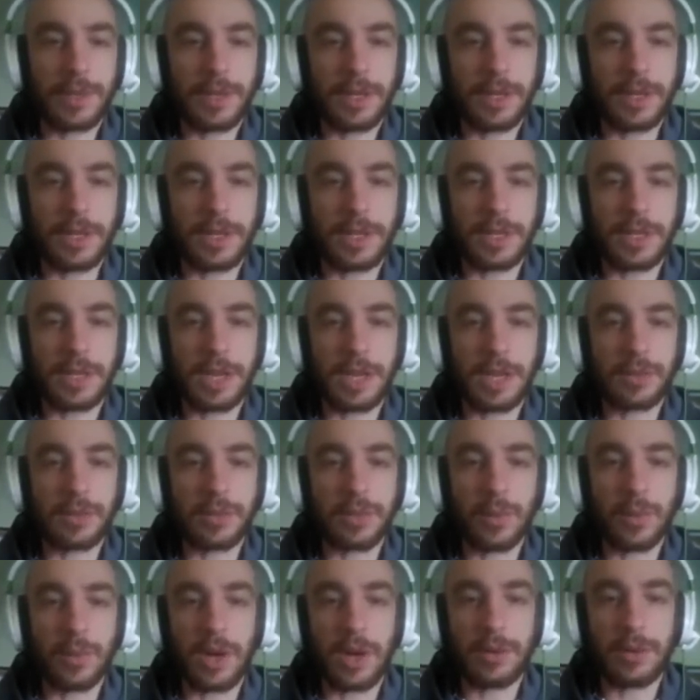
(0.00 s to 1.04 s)
His eyes were
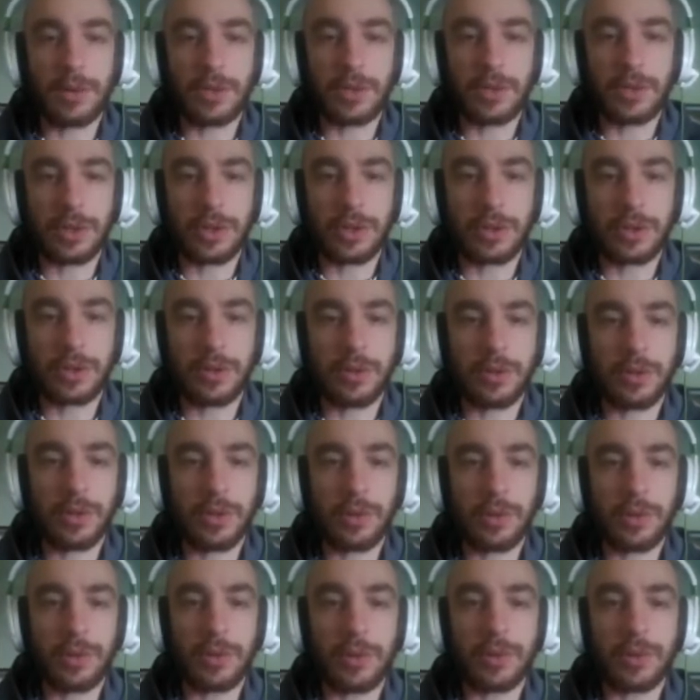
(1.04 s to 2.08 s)
wide with shock, though they
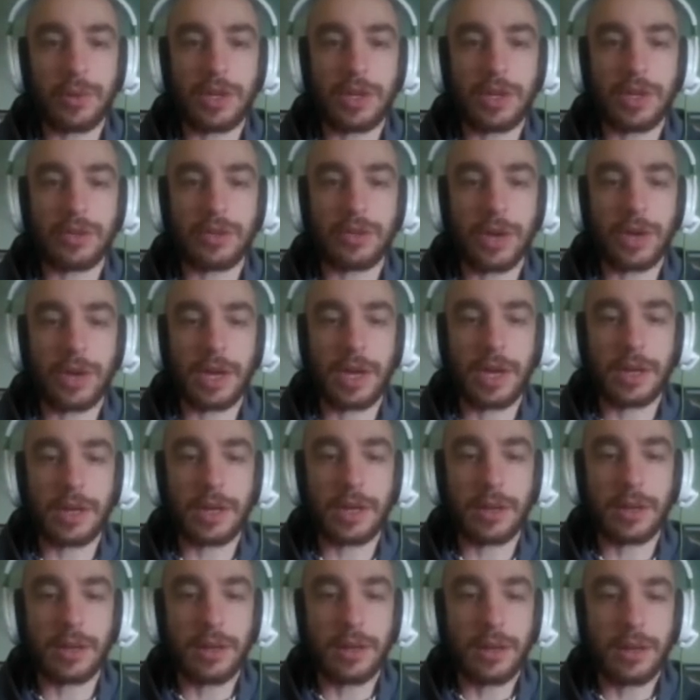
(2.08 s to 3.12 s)
were already drying.
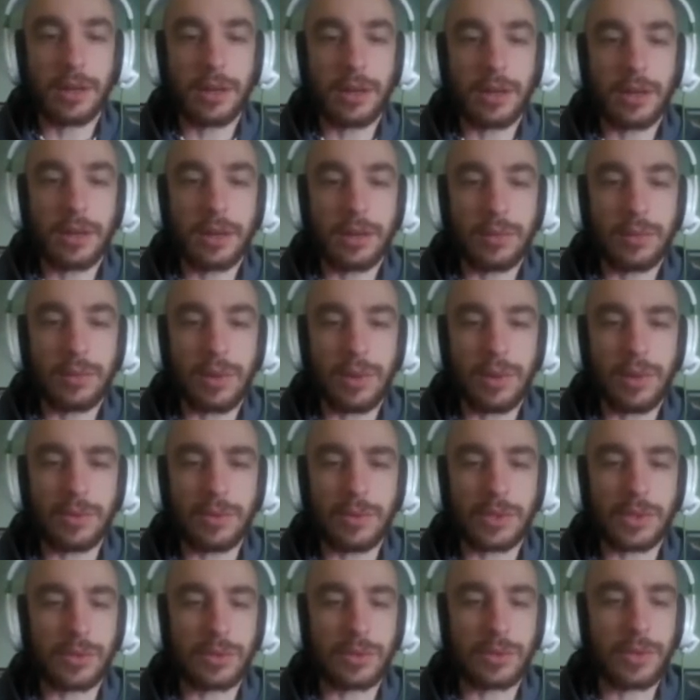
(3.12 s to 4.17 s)
What
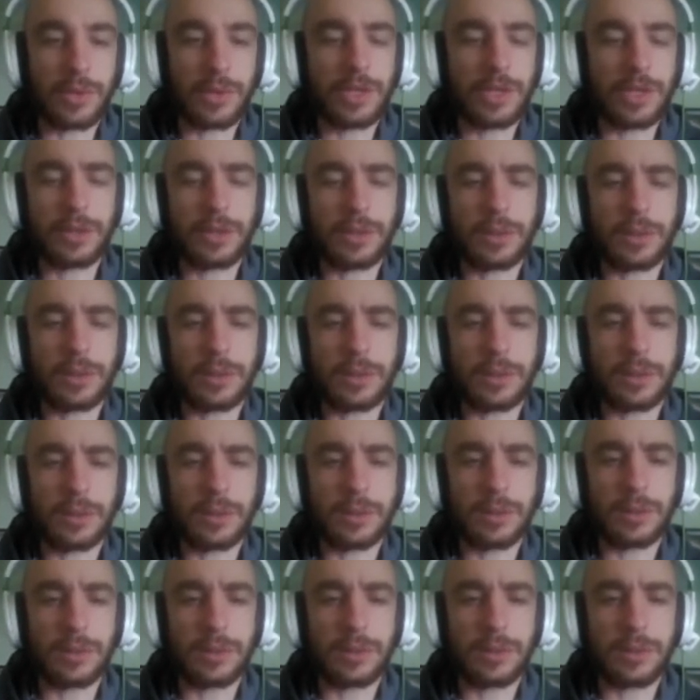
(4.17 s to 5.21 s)
was Rachel...
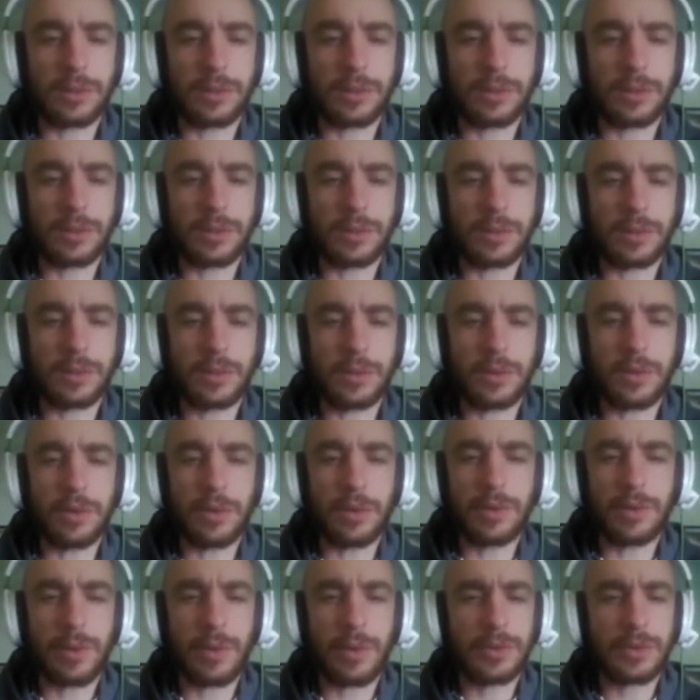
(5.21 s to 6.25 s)

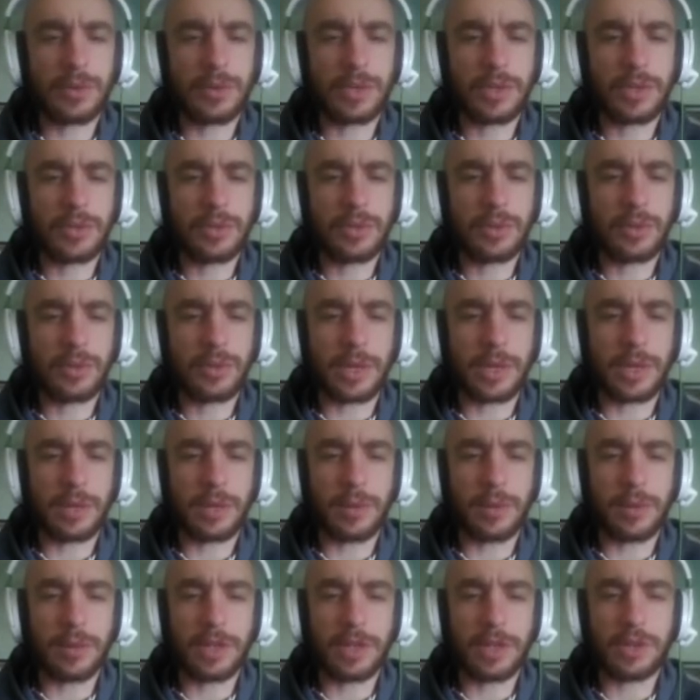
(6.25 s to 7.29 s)
Norman, what was Rachel doing here?
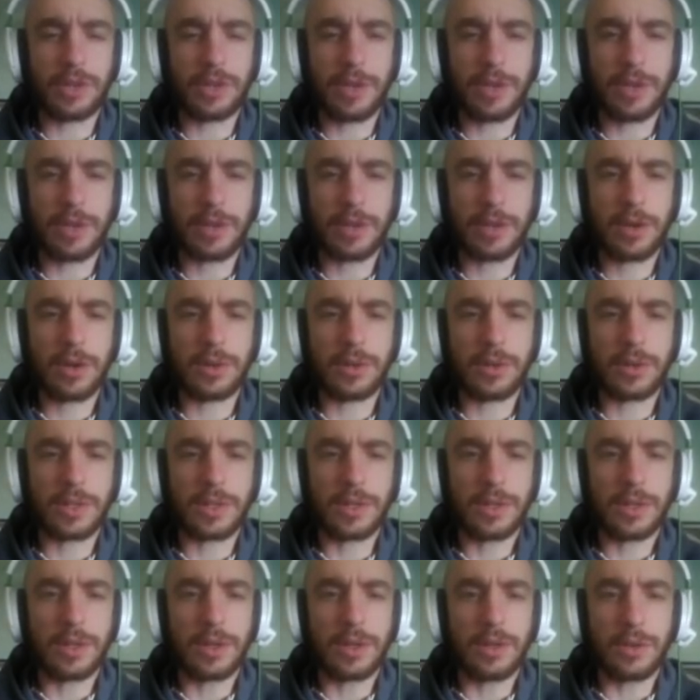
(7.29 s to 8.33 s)
Why did you have her coat?
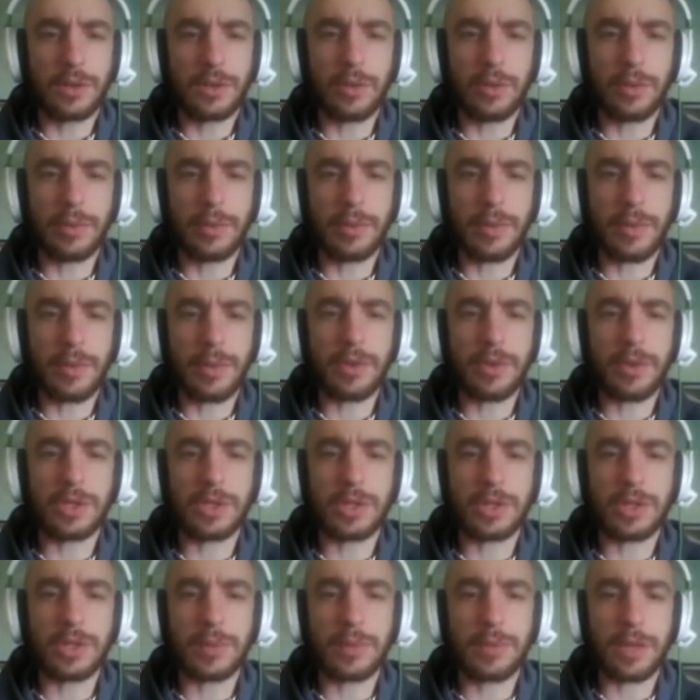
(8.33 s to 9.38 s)
Norman, maybe you
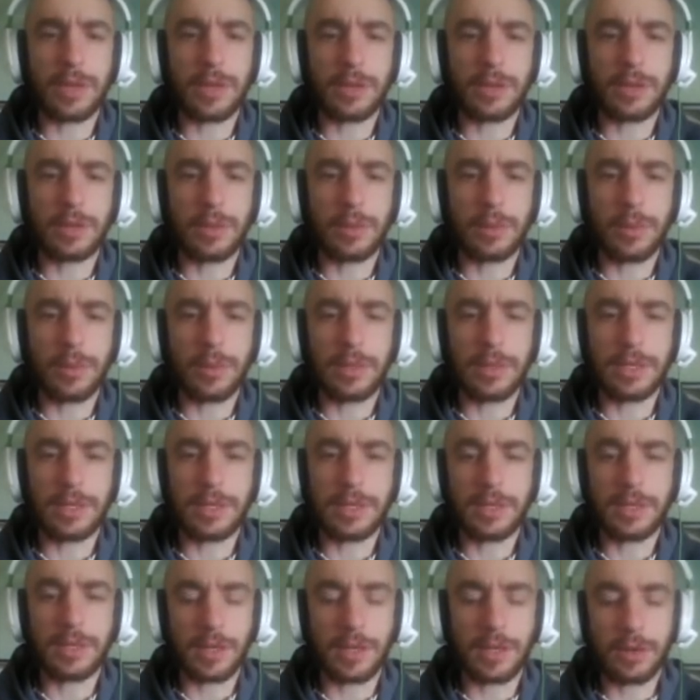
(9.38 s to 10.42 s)
deserved better. You probably did.
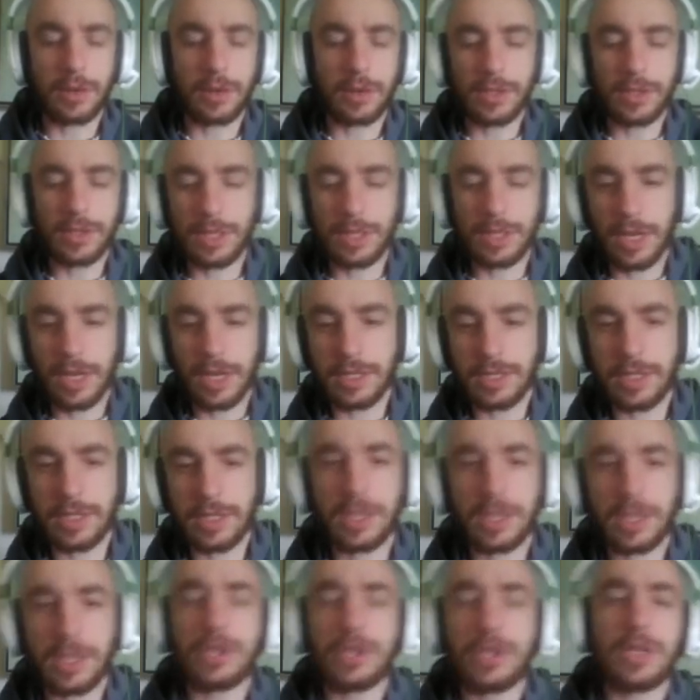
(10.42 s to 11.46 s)
Did I close his eyes?
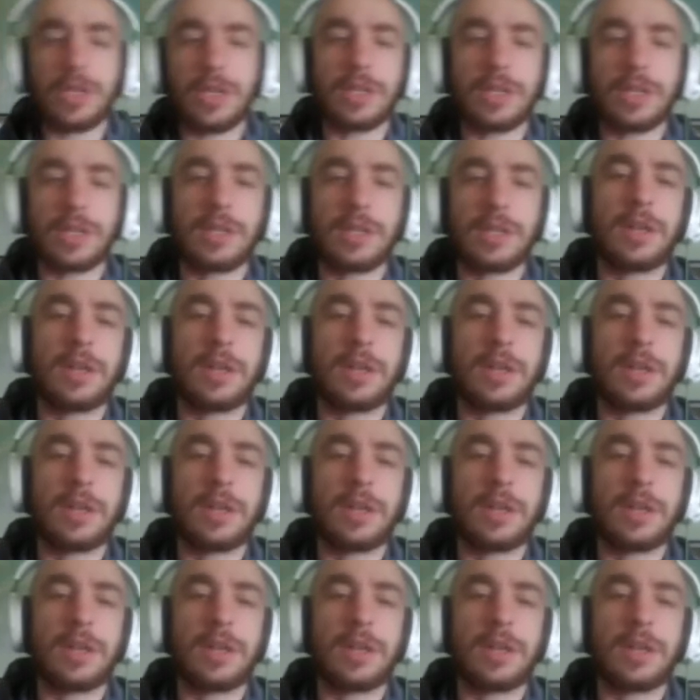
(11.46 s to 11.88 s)
Yes, you did.